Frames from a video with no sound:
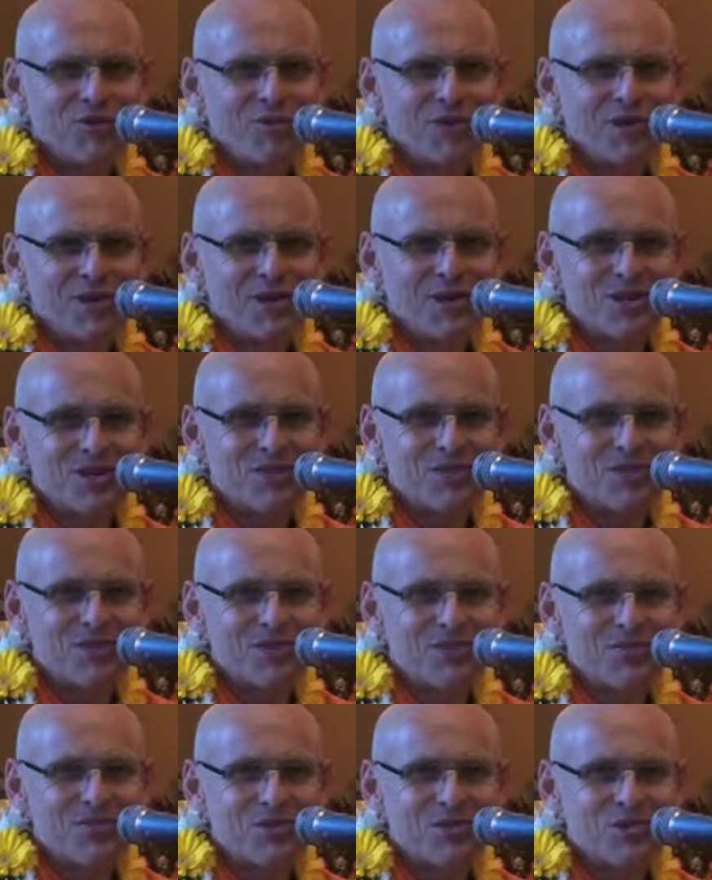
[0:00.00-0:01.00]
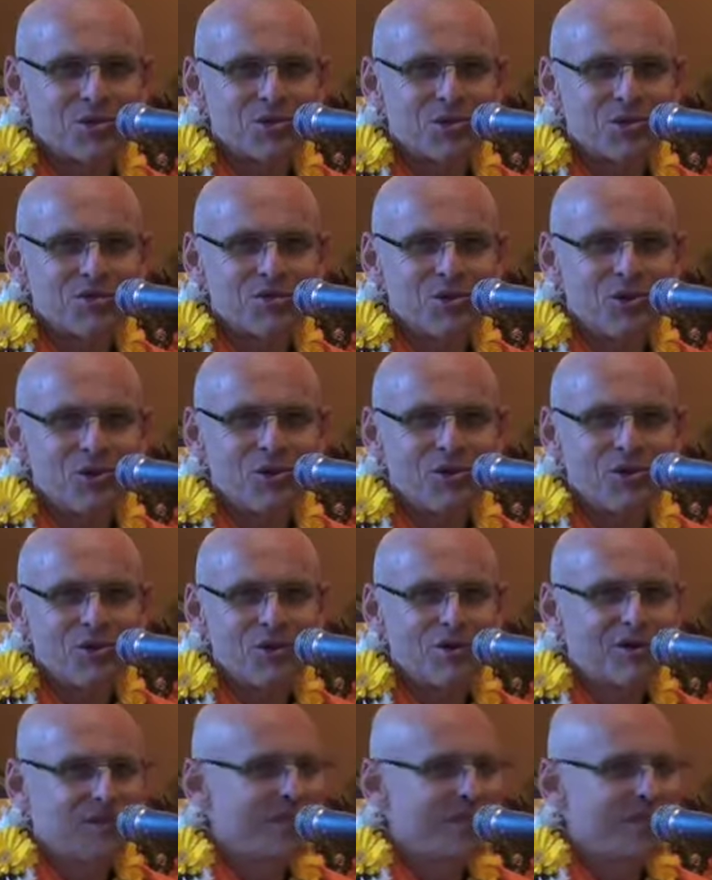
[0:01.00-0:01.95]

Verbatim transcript: obligations, first of all.